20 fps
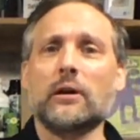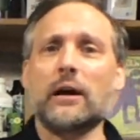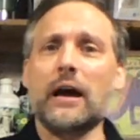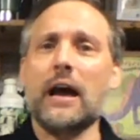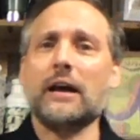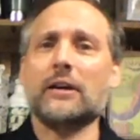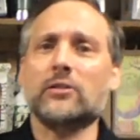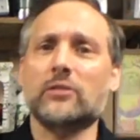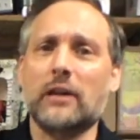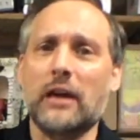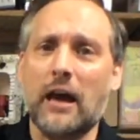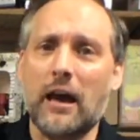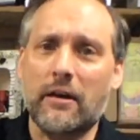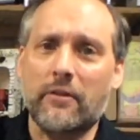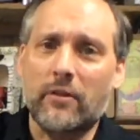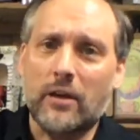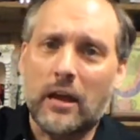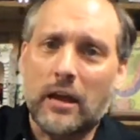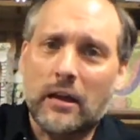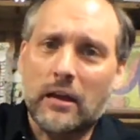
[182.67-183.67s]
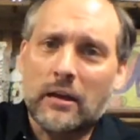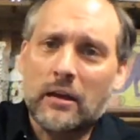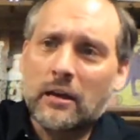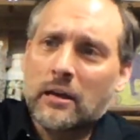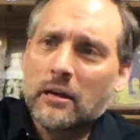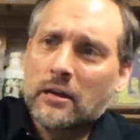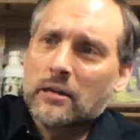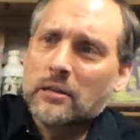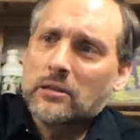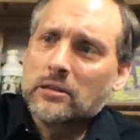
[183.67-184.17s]
I actually have a
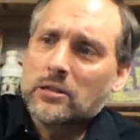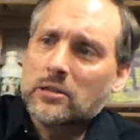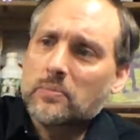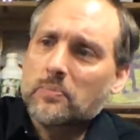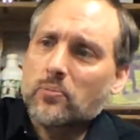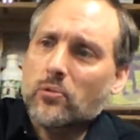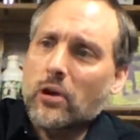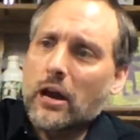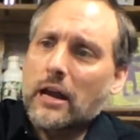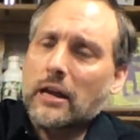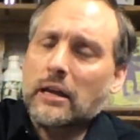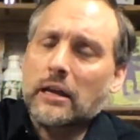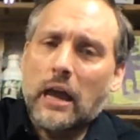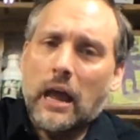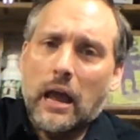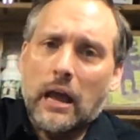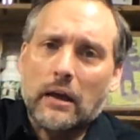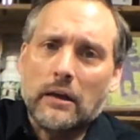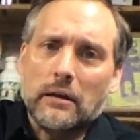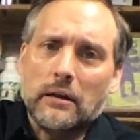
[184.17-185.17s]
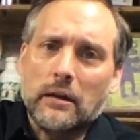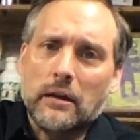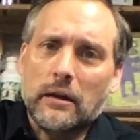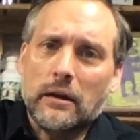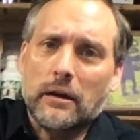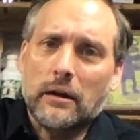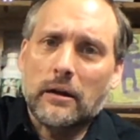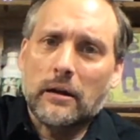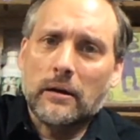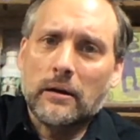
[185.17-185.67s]
spray can
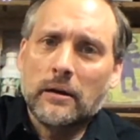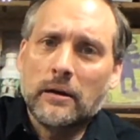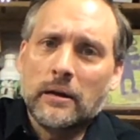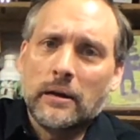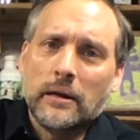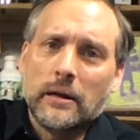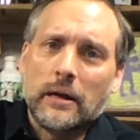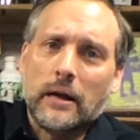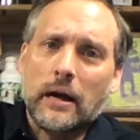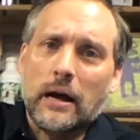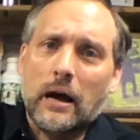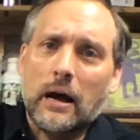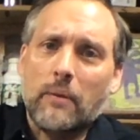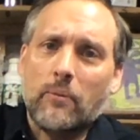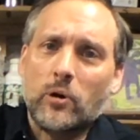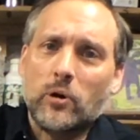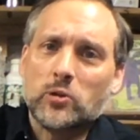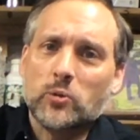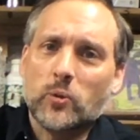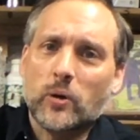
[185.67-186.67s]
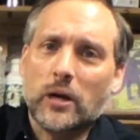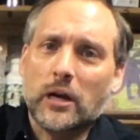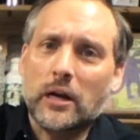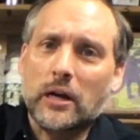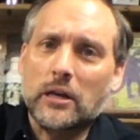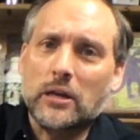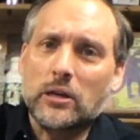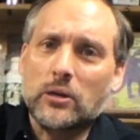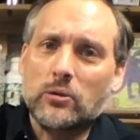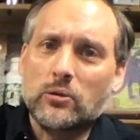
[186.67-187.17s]
here, which we're going
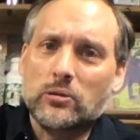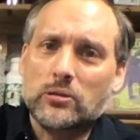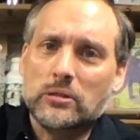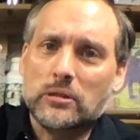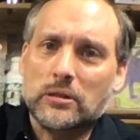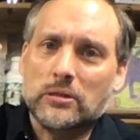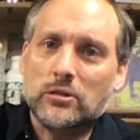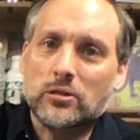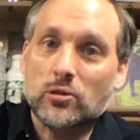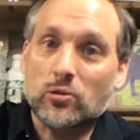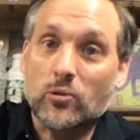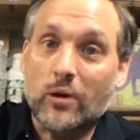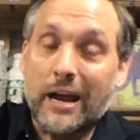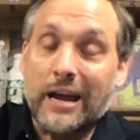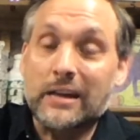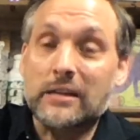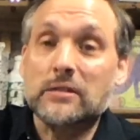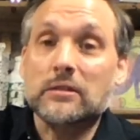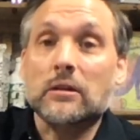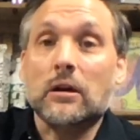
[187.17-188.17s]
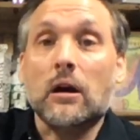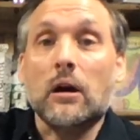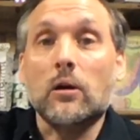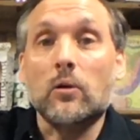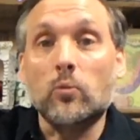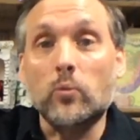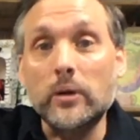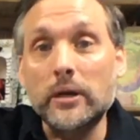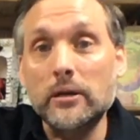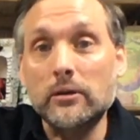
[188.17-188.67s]
to use to trace our
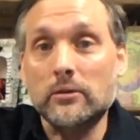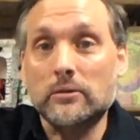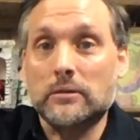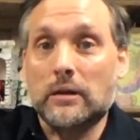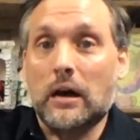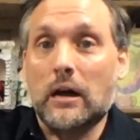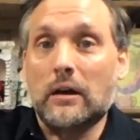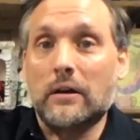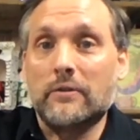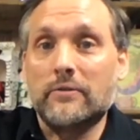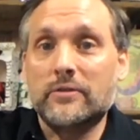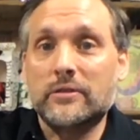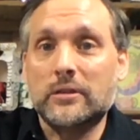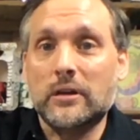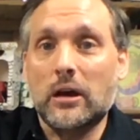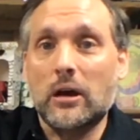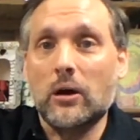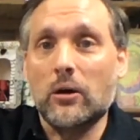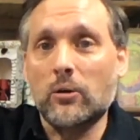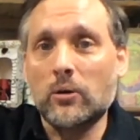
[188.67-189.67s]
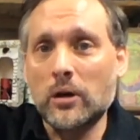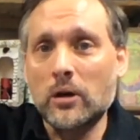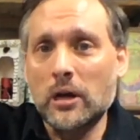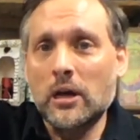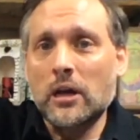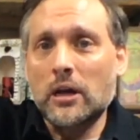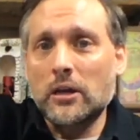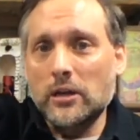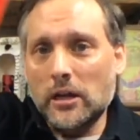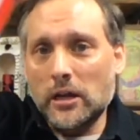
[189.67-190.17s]
wheels out of. So
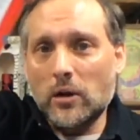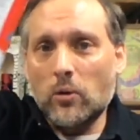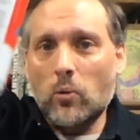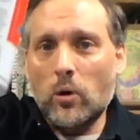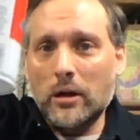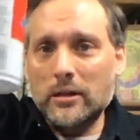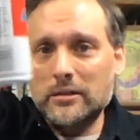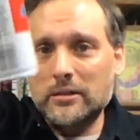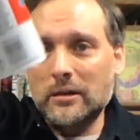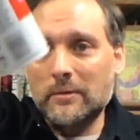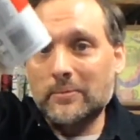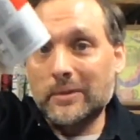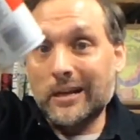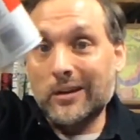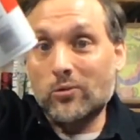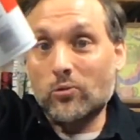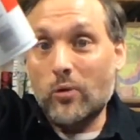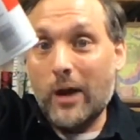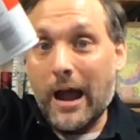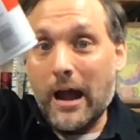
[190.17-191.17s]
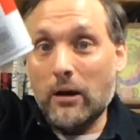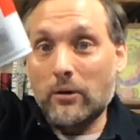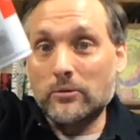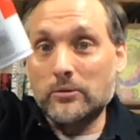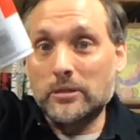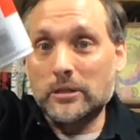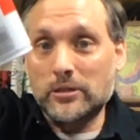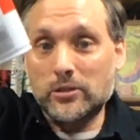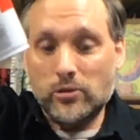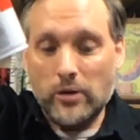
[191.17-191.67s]
you're going to want something round
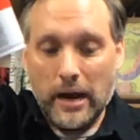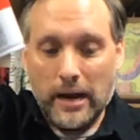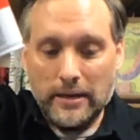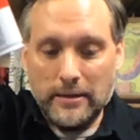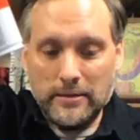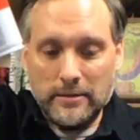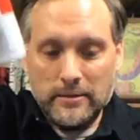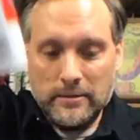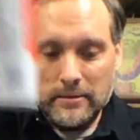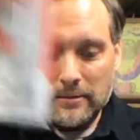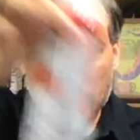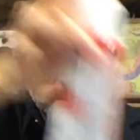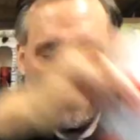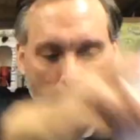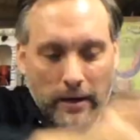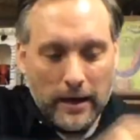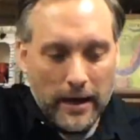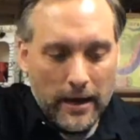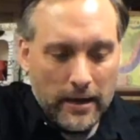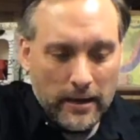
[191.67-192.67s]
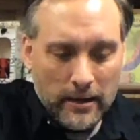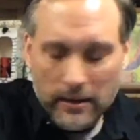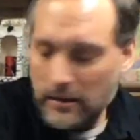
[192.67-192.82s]
to trace, okay?